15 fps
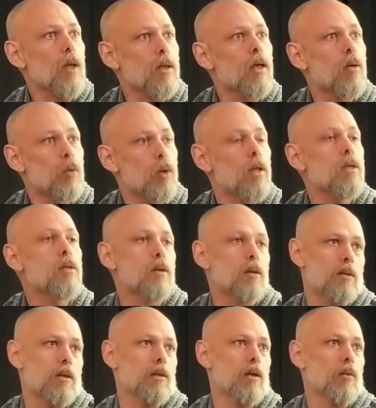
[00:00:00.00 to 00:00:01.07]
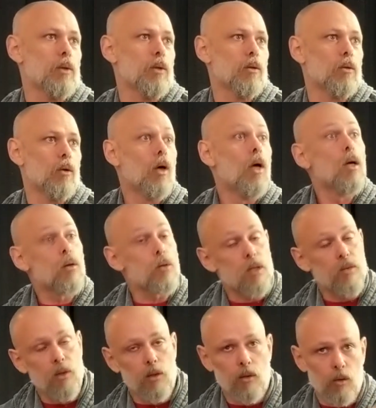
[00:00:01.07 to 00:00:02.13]
Can we list the thing that we don't know? Because
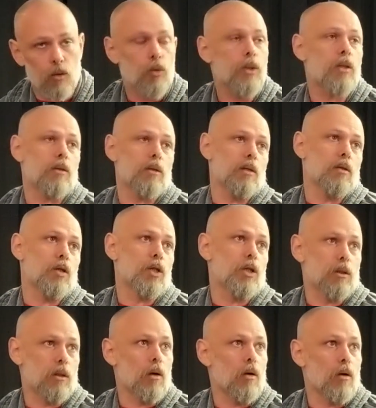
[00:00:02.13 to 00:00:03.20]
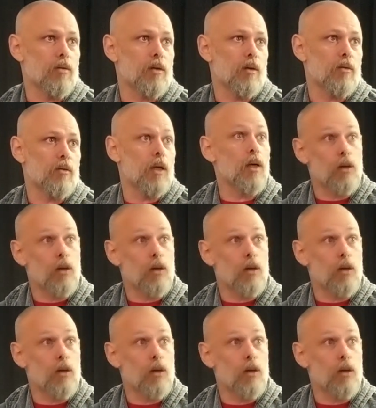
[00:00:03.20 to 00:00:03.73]
even in nutrition, there's a shit ton of stuff.